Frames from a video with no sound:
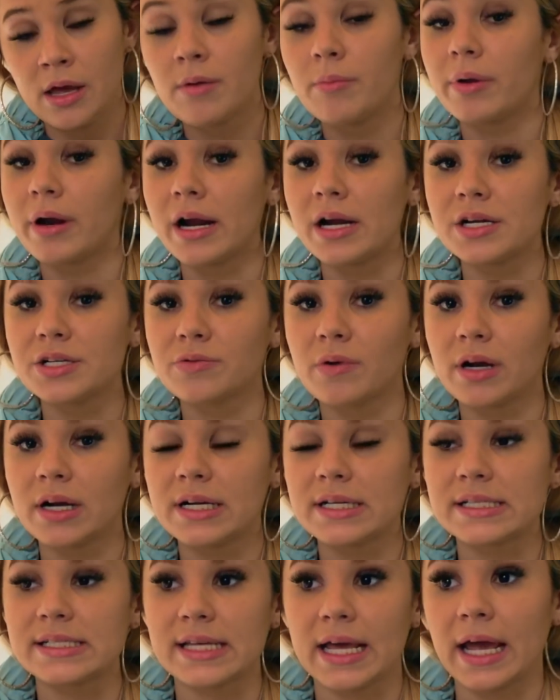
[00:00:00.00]
But I just wanted
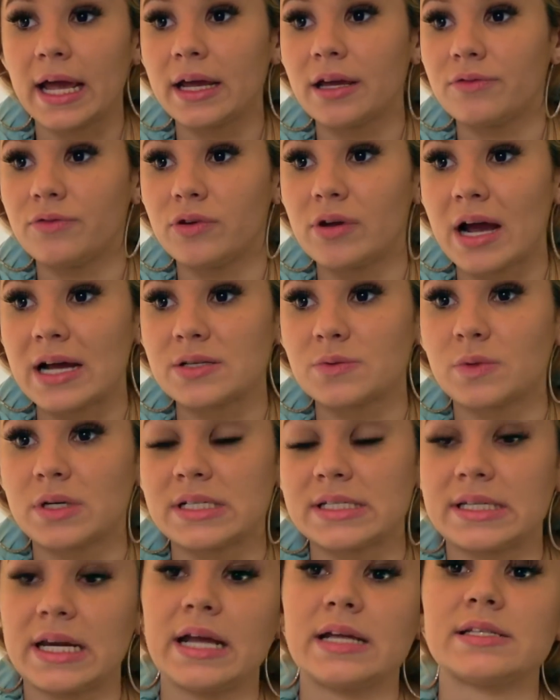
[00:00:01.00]
to say, if you guys want to
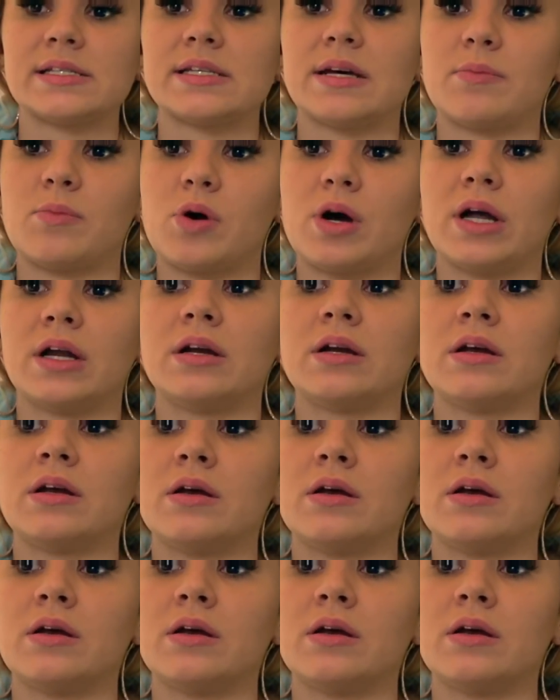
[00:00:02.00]
stan someone